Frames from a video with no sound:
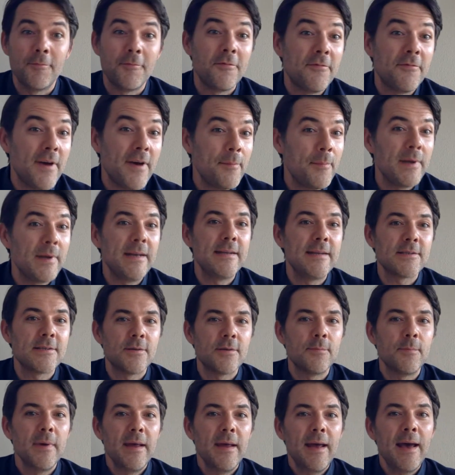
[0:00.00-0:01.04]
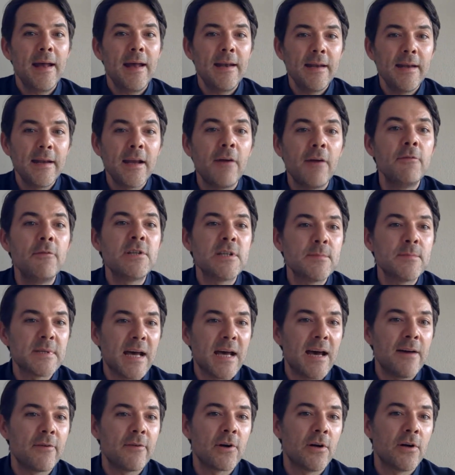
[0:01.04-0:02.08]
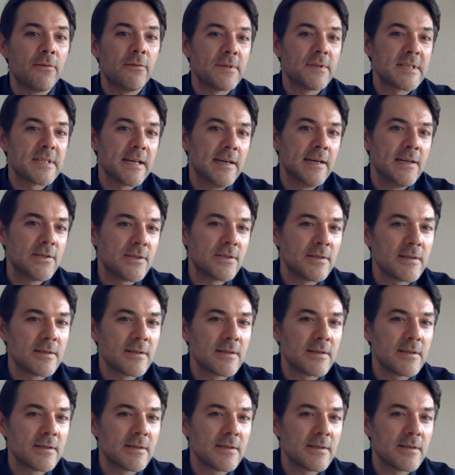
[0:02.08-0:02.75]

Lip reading: feminism, and encourage them to have a conversation.